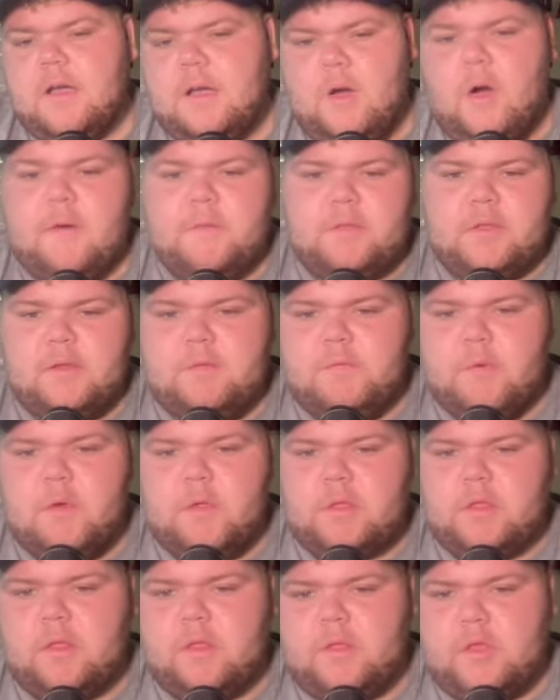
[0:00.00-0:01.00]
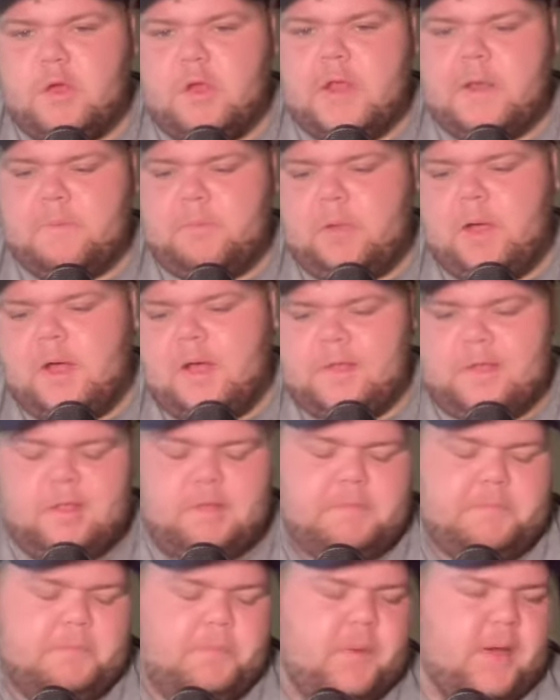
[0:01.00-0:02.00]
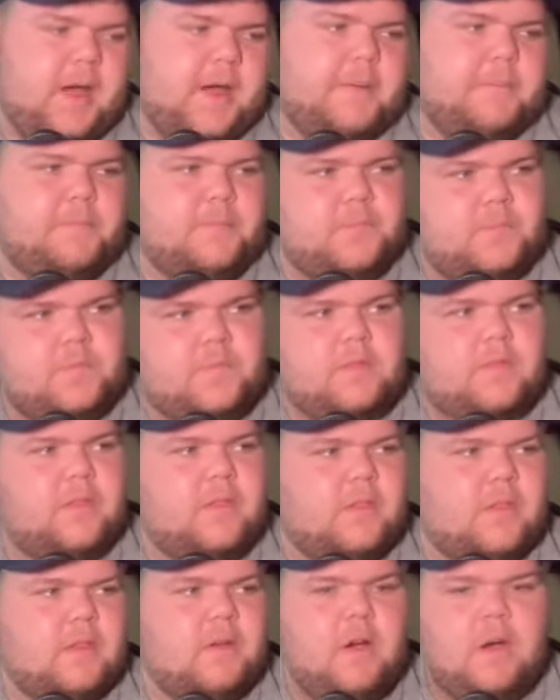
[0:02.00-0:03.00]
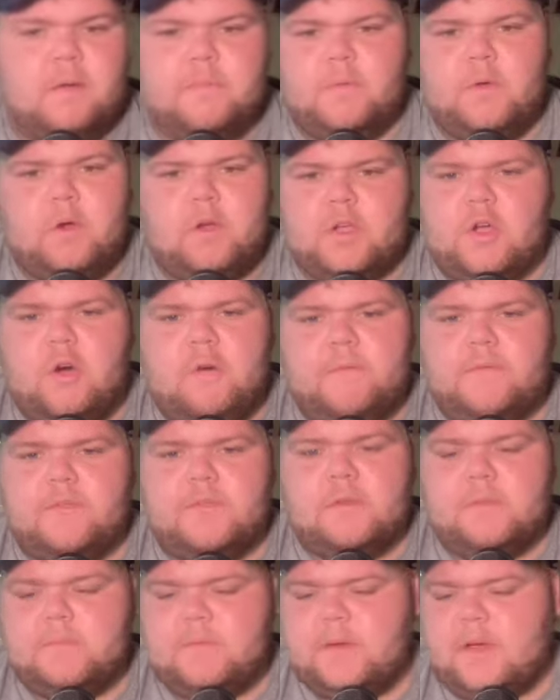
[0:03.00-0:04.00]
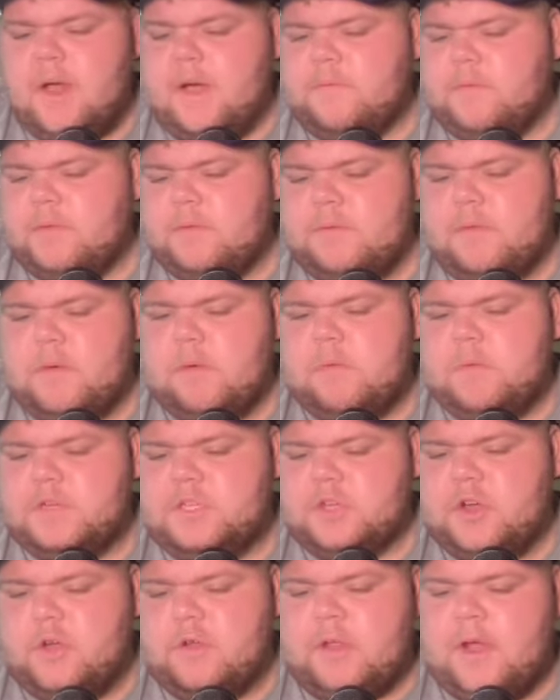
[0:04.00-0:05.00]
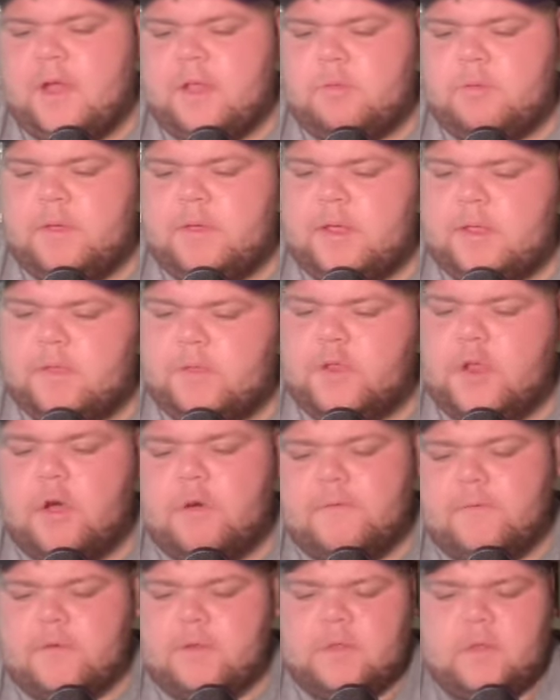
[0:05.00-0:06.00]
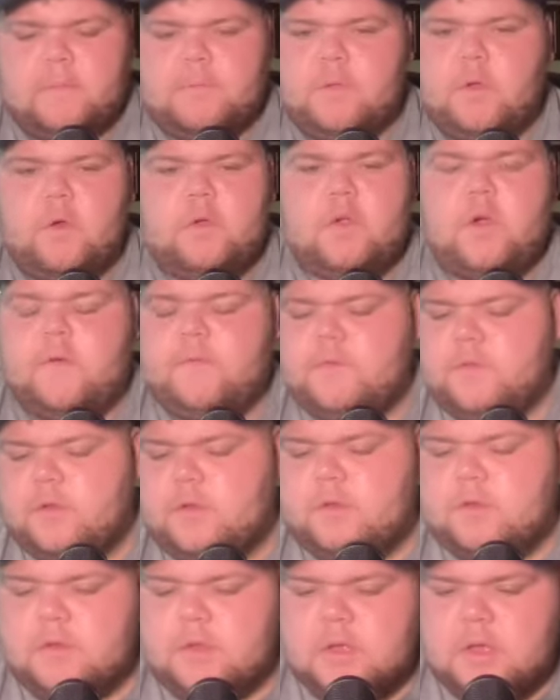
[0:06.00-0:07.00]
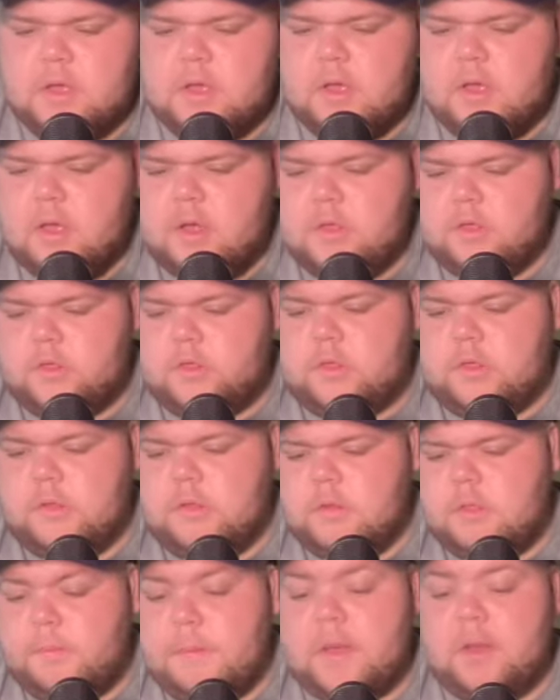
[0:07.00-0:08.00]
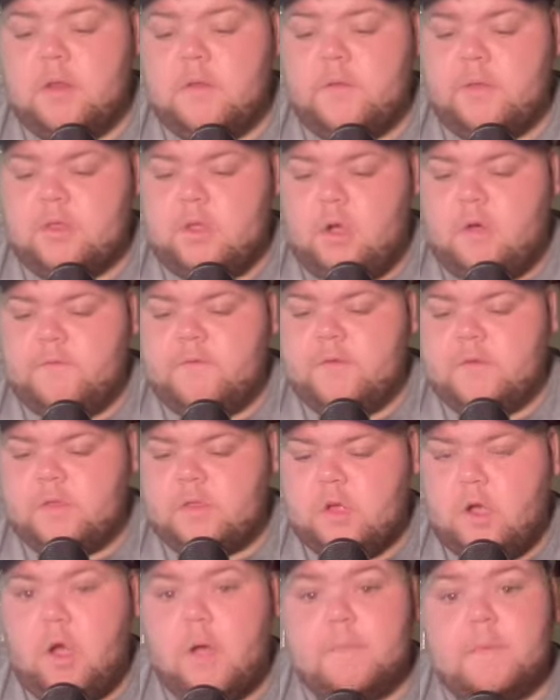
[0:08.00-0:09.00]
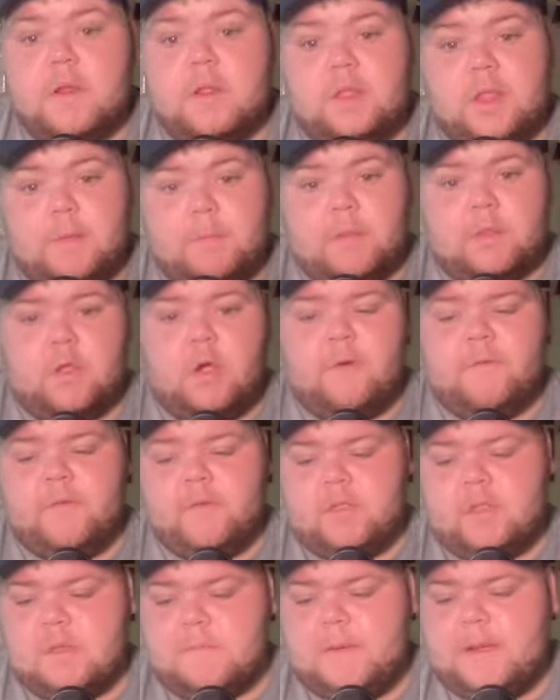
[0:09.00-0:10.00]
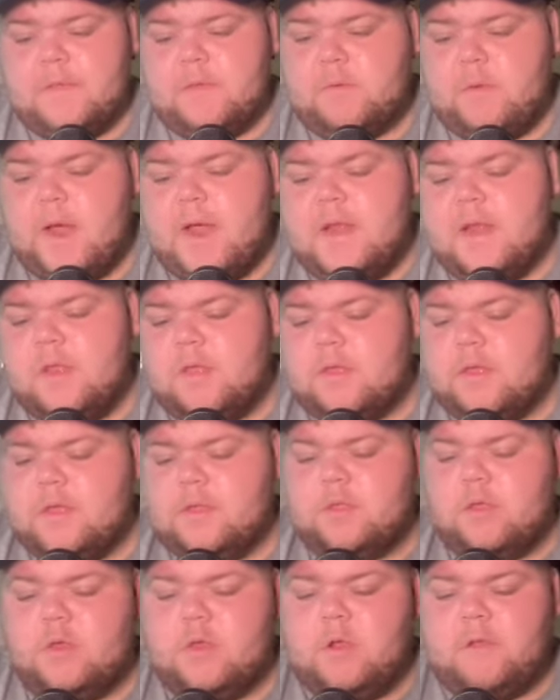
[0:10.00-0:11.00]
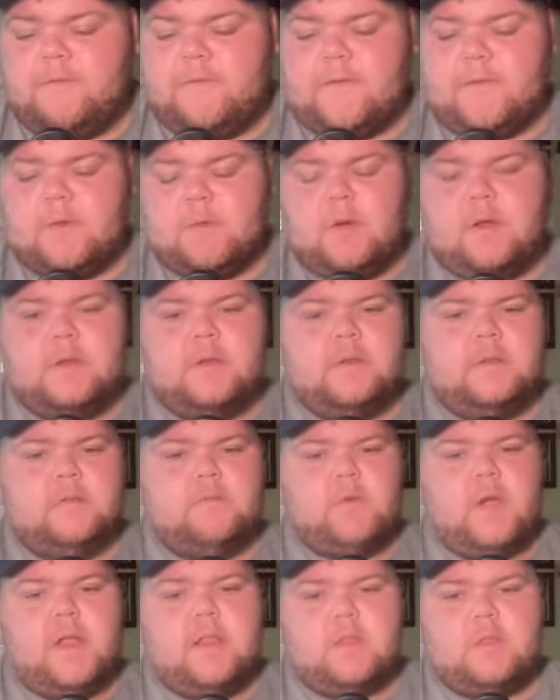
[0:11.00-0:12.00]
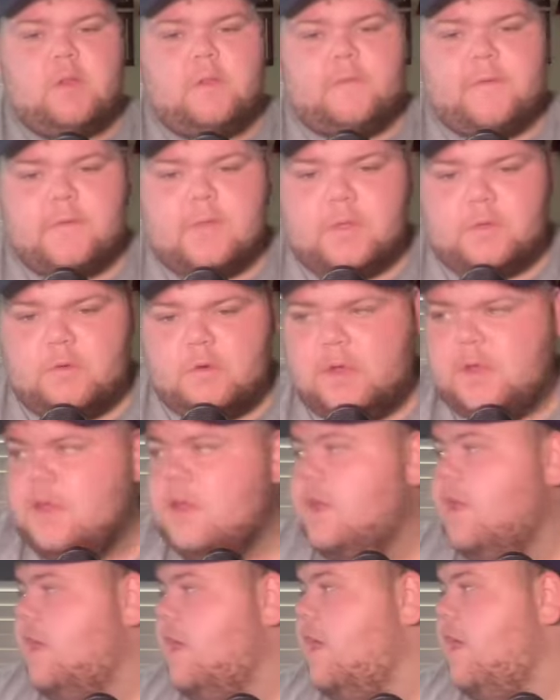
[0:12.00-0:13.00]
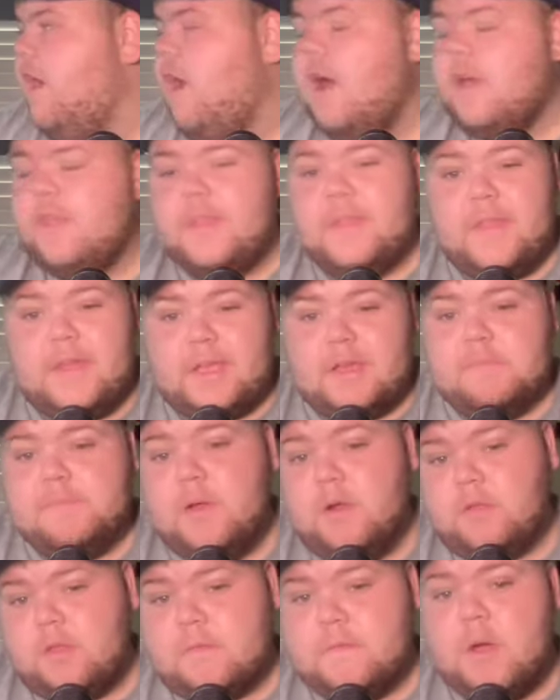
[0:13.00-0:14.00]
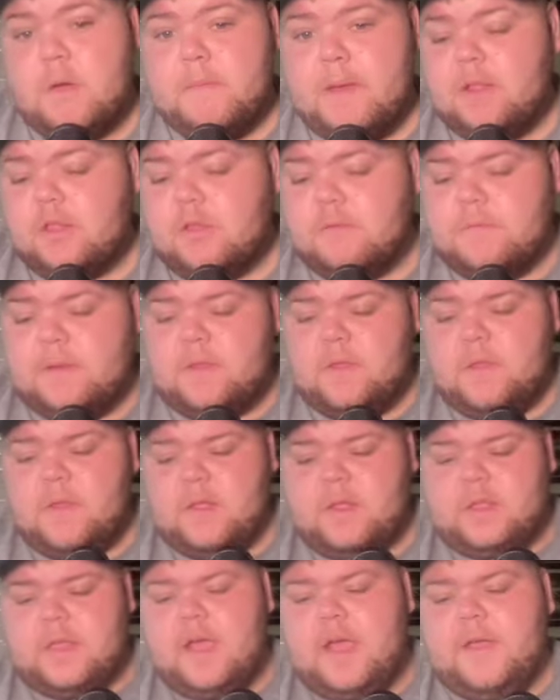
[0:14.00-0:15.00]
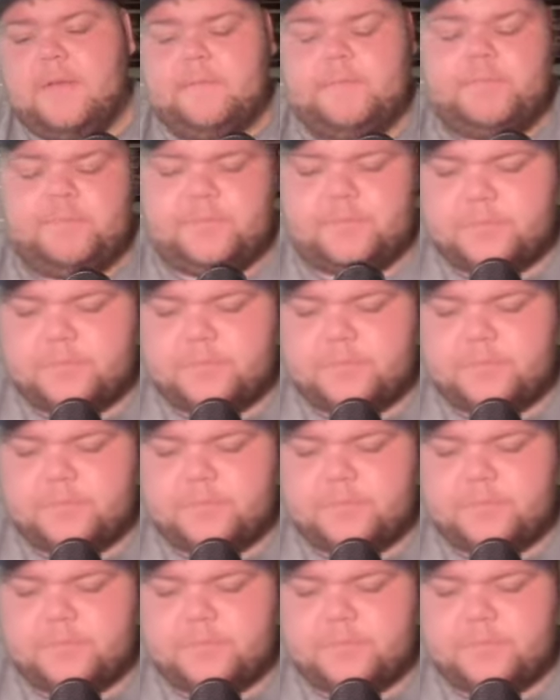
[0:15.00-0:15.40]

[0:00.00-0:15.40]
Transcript: Obviously, Roosters 13 plus, but I'm not confident after what we showed last week against the Dolphins. I'm not confident. Speaking of the Dolphins, I'm going to tip the Dolphins to beat the Raiders. They're two dollars fifty one, Raiders dollar fifty three. I think they can build some momentum into this game.